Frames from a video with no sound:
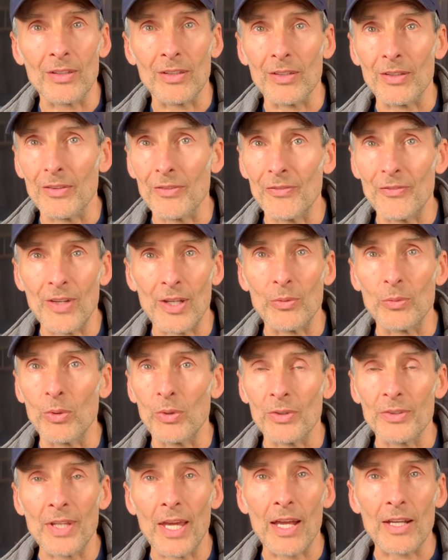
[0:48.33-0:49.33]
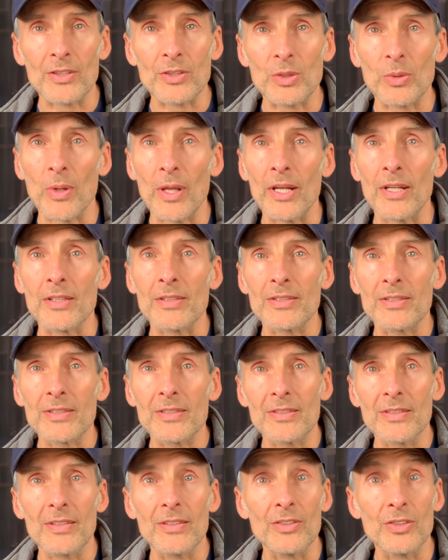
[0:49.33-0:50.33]
the federal tax
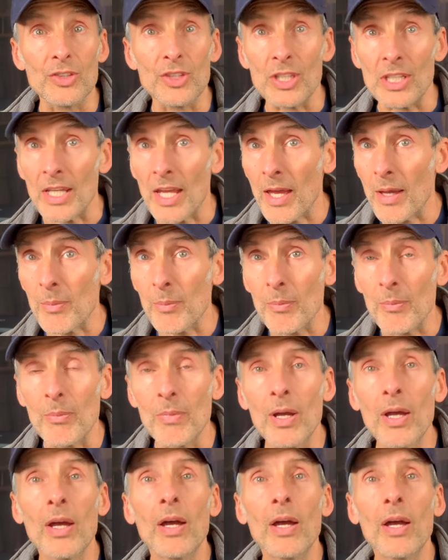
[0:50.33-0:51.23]
credits, GM,